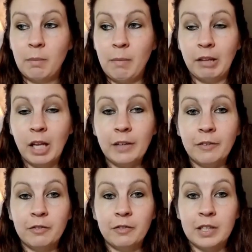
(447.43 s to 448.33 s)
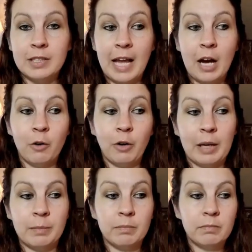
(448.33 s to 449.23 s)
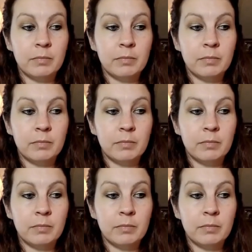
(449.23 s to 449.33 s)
my life, because now I'm,